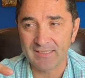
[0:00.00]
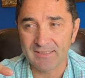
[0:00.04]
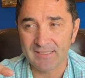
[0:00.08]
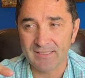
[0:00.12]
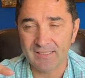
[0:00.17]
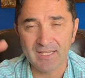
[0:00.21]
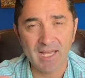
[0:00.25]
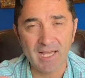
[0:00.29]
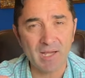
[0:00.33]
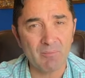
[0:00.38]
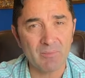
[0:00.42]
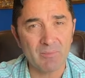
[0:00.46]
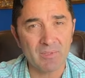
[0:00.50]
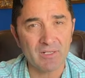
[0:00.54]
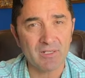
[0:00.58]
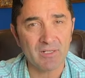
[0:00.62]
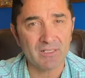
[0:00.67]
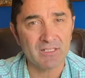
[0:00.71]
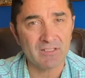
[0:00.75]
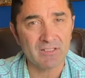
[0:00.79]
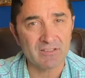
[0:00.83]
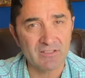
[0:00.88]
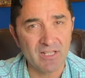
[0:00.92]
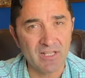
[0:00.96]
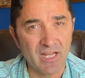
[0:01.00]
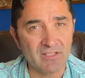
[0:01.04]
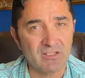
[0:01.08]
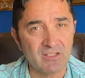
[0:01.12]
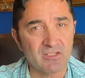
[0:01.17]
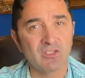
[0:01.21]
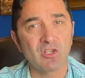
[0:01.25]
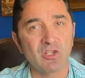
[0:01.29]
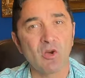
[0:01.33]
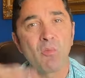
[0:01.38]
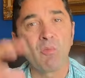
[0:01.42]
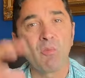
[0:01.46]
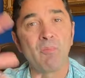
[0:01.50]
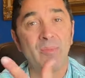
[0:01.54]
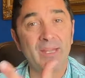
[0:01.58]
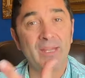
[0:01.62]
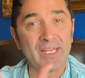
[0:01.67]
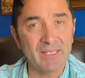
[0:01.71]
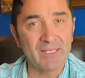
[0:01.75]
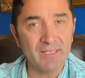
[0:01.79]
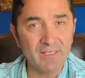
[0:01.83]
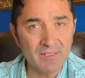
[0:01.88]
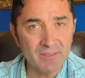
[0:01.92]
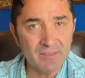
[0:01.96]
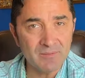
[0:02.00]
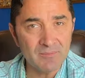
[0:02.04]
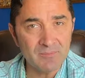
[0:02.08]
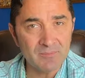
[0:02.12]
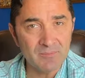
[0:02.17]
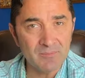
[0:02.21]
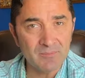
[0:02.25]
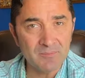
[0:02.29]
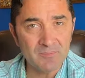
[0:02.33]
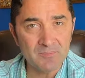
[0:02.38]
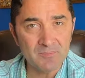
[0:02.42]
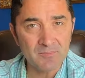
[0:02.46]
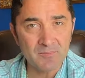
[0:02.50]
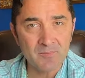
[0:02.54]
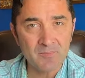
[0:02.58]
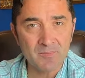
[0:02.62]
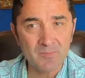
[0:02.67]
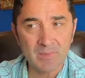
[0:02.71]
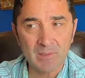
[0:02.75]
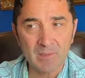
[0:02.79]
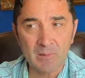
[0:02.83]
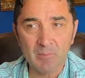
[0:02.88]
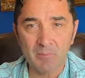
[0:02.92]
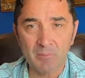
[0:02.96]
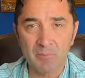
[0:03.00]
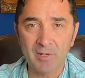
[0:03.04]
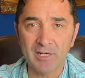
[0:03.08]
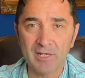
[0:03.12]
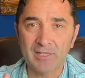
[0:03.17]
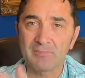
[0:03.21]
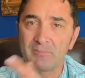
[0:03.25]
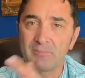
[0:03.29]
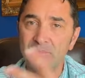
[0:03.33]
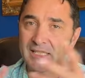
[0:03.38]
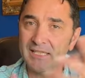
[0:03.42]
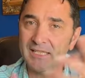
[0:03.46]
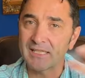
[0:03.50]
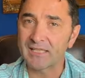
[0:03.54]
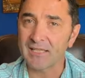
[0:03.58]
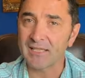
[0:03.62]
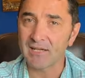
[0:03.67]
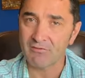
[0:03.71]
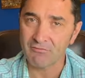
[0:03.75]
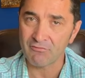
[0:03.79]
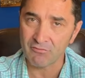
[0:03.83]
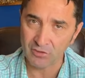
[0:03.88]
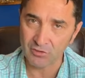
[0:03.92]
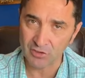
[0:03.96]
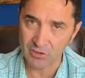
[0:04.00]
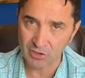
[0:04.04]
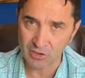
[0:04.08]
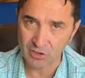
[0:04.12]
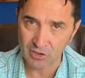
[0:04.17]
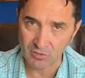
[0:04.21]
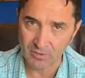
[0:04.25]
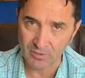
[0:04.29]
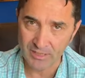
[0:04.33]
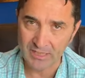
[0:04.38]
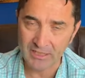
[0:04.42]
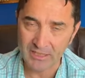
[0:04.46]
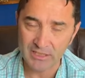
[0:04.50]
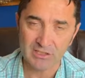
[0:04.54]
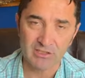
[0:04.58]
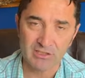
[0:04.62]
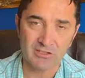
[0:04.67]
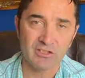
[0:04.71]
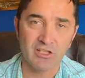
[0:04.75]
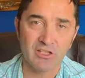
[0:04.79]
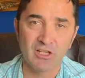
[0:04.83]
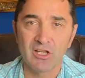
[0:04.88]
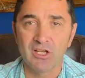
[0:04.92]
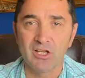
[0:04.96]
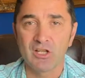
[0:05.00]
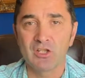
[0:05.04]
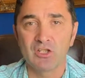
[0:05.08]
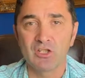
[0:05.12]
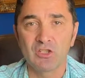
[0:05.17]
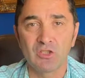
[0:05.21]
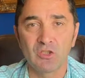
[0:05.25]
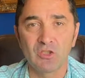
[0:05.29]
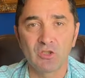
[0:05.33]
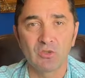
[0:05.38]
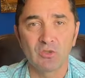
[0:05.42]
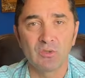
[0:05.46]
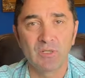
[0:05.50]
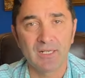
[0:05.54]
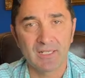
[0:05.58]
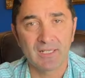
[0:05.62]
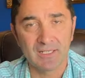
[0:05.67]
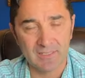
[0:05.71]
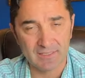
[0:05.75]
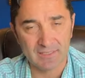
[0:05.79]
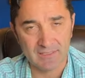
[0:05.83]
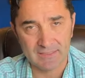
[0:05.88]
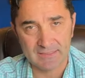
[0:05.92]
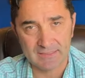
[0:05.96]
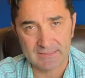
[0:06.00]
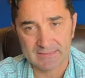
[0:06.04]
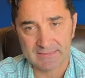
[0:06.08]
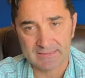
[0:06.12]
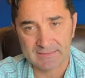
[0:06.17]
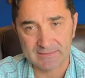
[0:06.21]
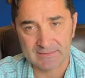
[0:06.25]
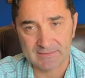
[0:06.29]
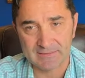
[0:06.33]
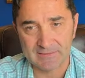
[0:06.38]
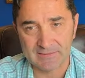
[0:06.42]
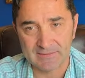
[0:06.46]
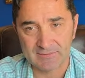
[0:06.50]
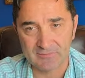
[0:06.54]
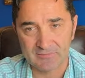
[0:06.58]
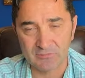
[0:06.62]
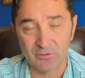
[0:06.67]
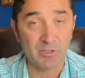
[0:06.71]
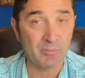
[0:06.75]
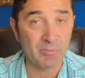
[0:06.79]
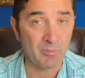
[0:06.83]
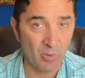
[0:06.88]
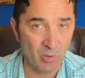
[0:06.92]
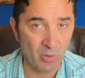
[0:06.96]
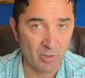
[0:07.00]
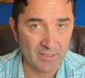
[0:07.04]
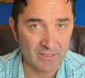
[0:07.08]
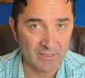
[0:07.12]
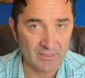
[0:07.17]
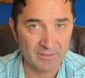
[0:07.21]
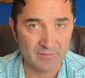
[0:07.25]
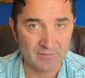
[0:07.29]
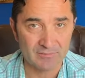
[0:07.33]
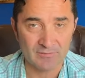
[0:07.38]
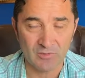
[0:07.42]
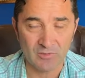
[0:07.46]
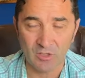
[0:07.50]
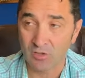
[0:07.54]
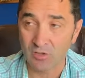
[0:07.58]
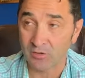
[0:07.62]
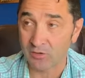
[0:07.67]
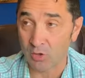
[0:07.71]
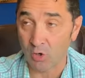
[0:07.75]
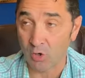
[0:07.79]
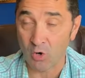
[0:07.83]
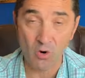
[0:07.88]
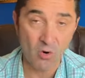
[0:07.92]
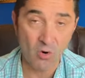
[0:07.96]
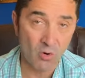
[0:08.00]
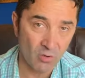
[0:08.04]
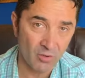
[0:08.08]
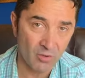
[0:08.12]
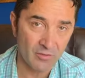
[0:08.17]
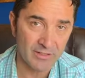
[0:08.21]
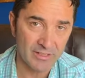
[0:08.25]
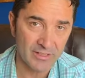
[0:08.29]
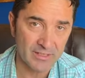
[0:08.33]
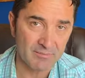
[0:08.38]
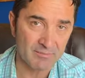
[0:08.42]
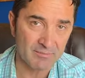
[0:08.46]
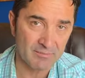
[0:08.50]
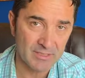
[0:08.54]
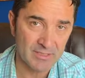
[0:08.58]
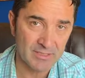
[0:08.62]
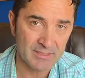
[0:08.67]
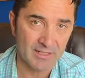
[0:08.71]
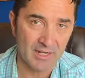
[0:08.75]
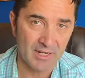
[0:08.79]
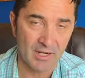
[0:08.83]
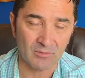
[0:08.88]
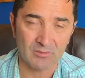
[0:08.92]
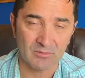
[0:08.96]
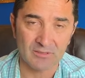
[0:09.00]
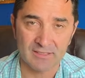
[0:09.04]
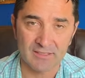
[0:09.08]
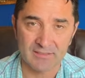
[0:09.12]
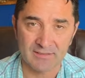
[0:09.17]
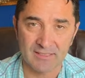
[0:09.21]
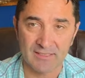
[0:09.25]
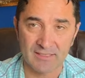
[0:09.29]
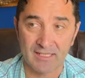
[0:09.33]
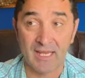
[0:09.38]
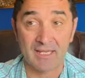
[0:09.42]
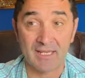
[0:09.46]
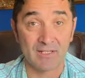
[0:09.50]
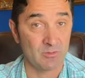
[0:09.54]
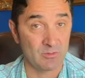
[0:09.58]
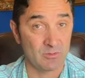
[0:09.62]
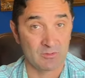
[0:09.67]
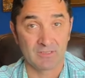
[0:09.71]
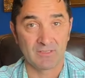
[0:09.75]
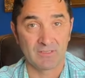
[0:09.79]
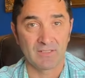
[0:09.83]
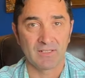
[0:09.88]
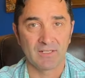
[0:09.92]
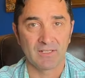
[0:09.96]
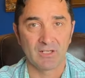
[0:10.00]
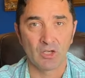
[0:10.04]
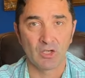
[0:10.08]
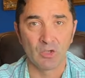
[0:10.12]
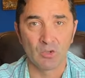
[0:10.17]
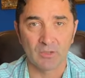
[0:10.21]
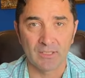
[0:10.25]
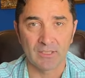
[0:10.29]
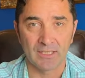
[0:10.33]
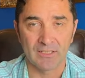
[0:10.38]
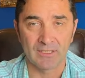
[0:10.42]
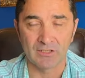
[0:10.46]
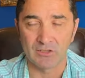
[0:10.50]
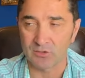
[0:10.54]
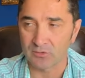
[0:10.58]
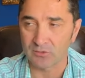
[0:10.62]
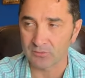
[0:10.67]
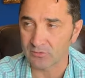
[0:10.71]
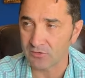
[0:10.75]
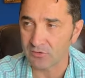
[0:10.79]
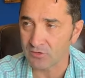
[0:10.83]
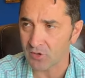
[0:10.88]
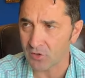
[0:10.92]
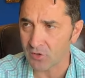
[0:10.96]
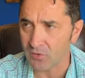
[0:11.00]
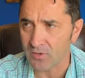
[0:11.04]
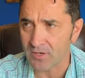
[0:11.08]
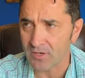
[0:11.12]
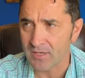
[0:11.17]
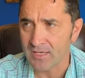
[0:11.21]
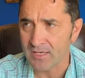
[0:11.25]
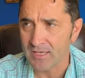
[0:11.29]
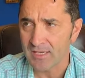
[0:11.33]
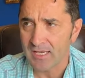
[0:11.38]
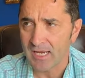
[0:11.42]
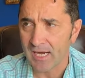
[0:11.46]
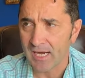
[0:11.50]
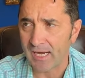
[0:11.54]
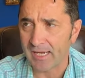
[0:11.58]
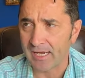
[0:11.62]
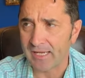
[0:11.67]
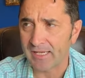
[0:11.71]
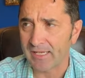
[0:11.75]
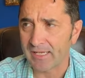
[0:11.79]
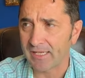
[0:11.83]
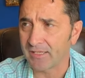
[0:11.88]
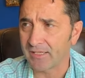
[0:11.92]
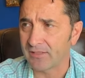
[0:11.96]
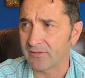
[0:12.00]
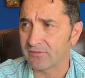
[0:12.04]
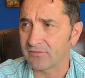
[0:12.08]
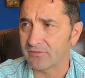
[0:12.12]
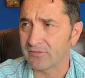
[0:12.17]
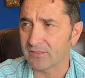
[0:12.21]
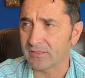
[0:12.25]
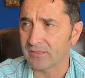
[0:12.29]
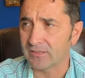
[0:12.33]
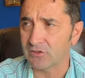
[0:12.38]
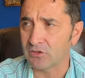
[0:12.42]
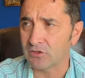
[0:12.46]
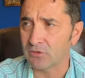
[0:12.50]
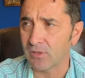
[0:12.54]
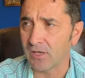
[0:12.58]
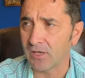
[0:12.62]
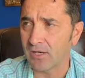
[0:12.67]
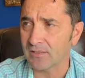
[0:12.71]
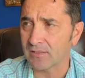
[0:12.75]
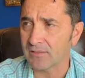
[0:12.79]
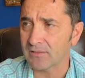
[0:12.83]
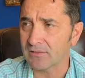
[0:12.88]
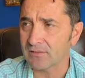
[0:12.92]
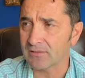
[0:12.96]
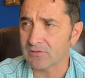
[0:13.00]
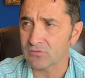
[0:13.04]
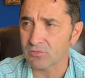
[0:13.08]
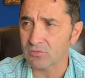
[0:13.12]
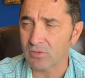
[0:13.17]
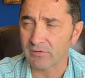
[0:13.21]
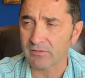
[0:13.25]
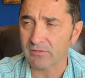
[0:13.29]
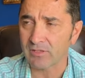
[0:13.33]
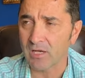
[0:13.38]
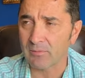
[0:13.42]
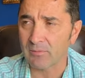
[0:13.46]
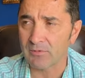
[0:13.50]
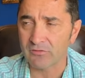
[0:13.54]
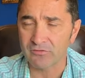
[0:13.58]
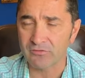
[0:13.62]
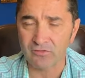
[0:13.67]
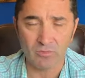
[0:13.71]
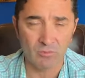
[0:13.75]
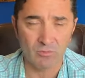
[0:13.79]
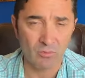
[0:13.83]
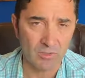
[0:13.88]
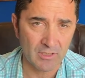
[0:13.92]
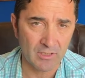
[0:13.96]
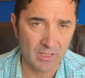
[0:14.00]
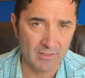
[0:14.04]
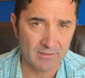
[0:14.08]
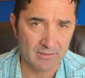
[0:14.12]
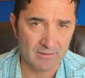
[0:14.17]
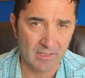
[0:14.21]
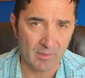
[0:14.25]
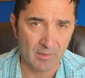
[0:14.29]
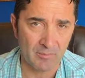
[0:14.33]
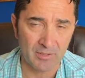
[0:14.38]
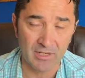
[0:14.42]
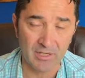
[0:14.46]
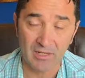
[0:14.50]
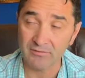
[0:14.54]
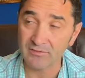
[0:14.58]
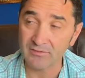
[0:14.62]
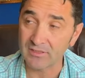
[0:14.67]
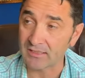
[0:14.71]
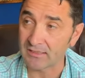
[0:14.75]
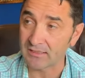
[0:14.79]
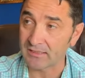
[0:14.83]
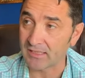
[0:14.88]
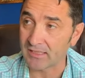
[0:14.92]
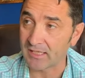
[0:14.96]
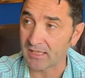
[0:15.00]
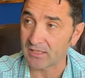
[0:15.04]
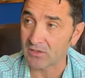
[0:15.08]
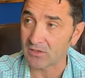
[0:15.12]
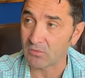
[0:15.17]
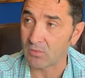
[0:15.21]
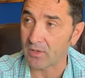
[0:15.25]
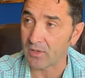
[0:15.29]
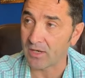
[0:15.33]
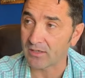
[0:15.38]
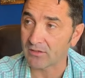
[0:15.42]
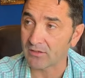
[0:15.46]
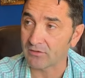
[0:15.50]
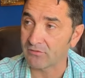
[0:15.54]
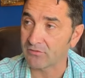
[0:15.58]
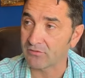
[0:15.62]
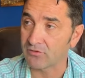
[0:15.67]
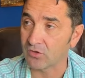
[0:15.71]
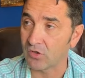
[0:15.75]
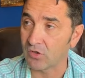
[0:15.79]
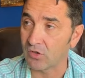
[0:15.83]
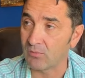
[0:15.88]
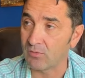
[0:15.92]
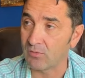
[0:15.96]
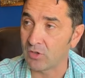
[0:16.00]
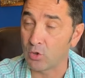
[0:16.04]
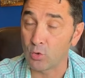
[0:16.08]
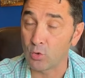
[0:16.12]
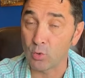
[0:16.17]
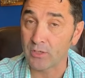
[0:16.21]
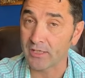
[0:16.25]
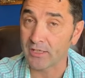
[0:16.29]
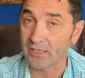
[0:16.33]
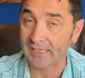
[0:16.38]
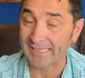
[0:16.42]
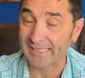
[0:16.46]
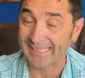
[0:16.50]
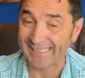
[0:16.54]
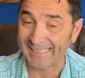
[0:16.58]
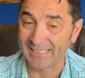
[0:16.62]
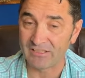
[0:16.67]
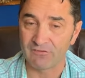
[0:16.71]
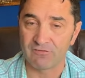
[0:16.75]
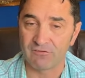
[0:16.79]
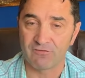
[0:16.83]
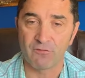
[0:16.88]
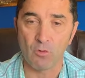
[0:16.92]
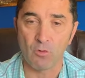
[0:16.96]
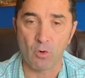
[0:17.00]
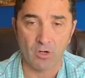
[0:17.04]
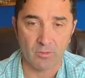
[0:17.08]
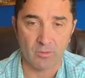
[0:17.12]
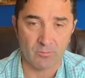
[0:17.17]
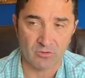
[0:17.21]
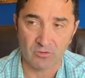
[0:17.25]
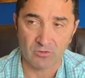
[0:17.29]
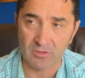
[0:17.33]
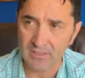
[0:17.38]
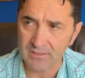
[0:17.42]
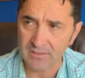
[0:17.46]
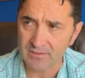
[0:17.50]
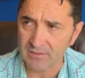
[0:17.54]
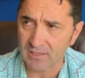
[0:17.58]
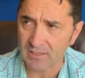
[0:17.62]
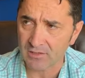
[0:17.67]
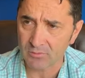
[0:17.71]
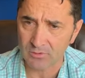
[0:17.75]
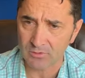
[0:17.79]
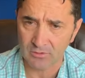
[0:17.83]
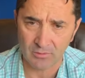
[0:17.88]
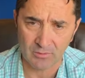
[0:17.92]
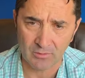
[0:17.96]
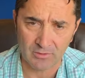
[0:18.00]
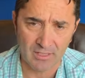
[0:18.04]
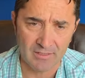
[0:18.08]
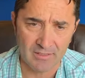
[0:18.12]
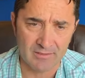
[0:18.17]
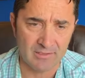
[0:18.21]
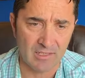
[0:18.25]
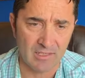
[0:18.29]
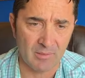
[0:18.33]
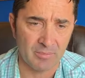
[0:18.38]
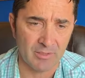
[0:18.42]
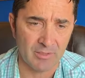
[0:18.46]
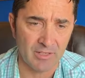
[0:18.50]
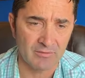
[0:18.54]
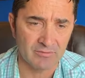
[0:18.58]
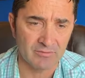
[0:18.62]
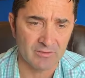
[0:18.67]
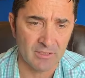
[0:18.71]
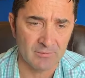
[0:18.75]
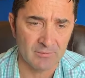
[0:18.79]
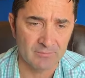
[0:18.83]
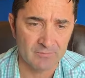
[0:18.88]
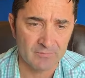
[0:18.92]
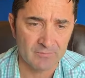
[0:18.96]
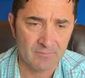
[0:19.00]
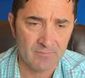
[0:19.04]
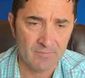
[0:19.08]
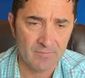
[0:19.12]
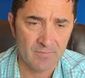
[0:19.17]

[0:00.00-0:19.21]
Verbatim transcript: the number is not so big, but big enough for the Ukrainians to uh, um, report it on all their media outlets that I could uh, look into. So I have uh, two articles, one coming from Ukrainska Pravda, the other one from Ukrinform. So let's start with Ukrainska Pravda.